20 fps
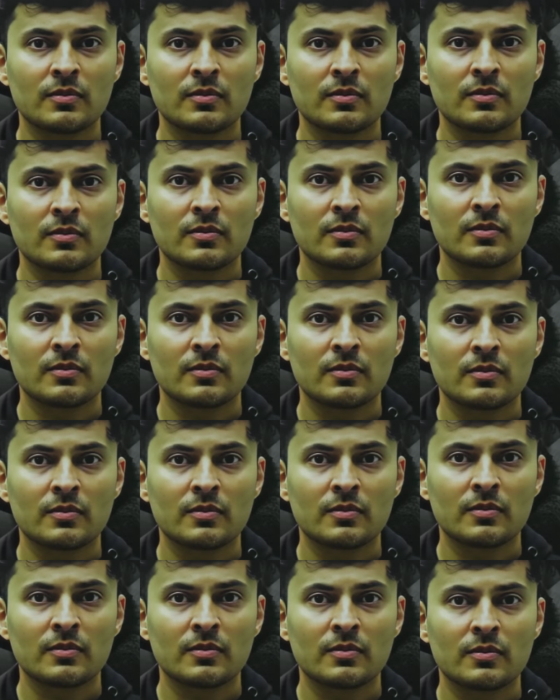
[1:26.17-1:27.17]

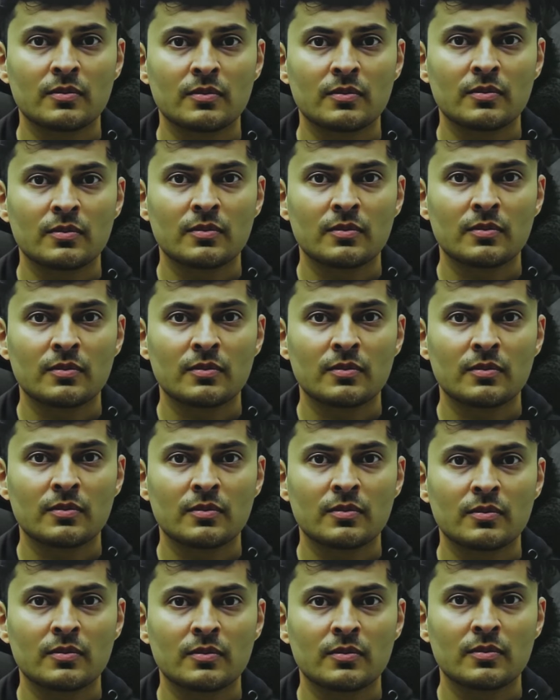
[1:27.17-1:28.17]

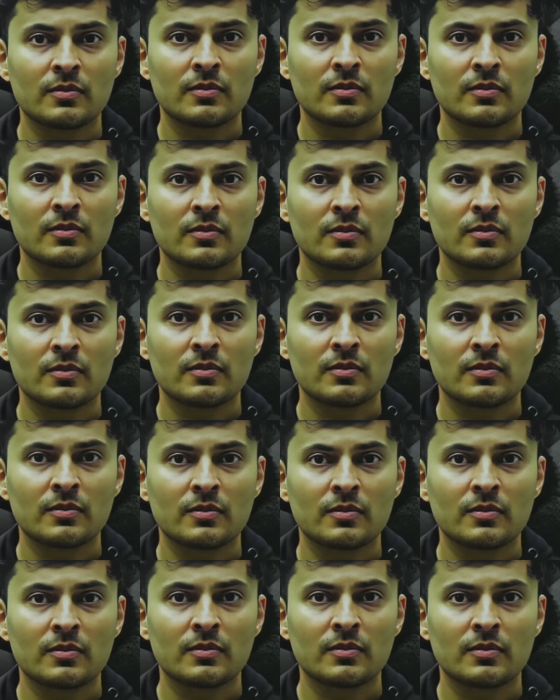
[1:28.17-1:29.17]

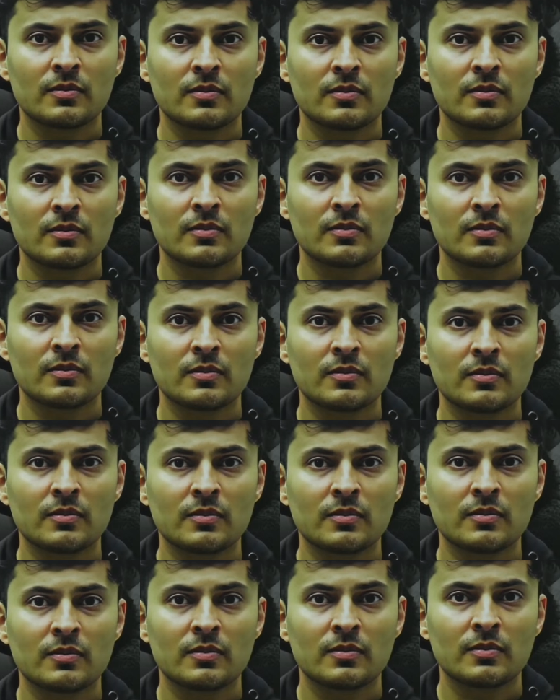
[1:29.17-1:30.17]

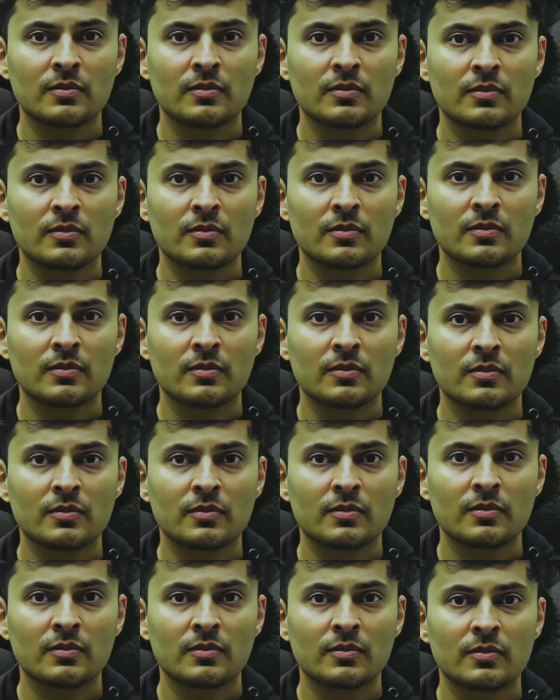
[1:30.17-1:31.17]

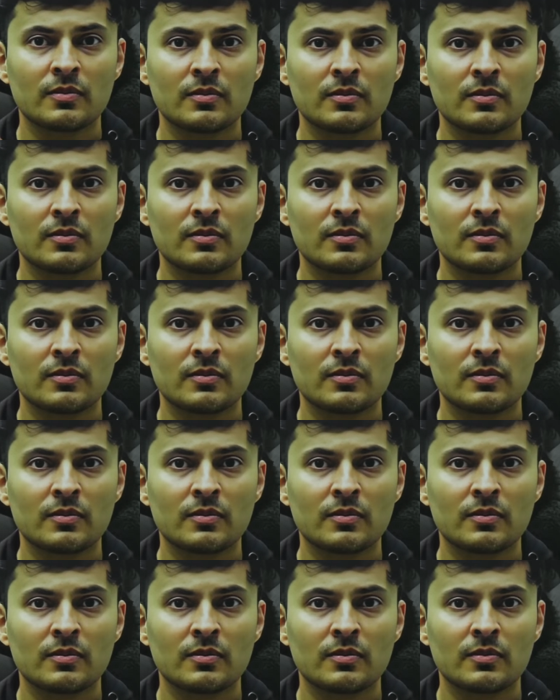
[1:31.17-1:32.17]

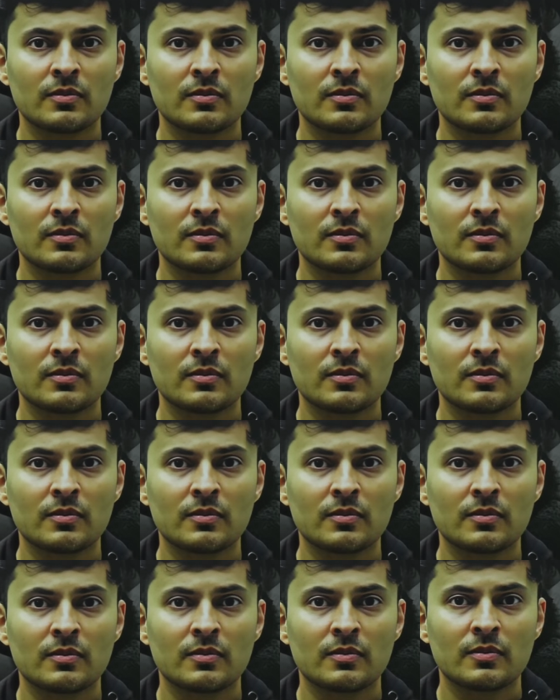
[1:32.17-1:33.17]

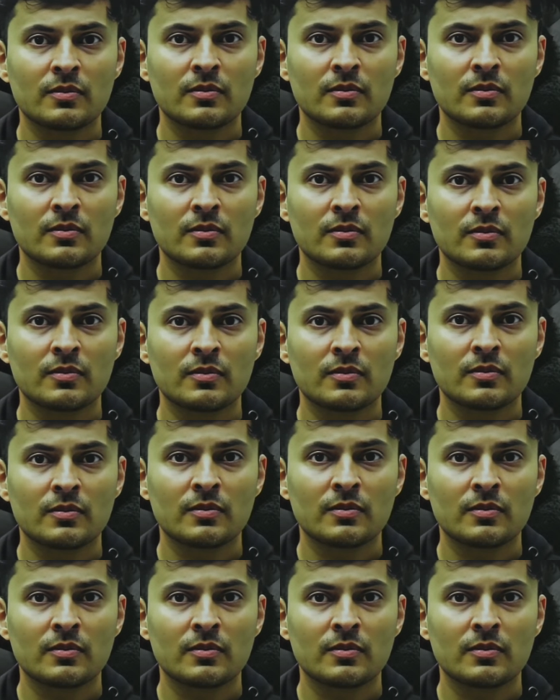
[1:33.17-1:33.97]
This person isn't speaking.